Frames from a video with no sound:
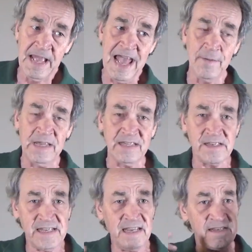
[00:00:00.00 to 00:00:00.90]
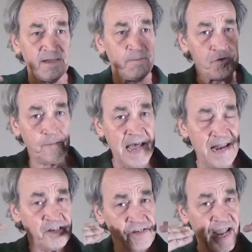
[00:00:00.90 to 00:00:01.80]
And we can see some
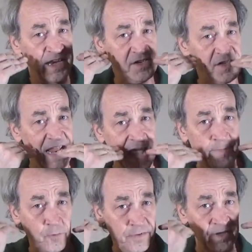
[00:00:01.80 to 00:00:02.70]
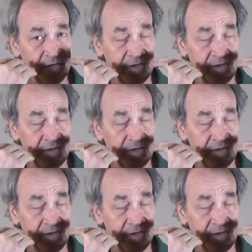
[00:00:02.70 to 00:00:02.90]
dramatic changes that happened within the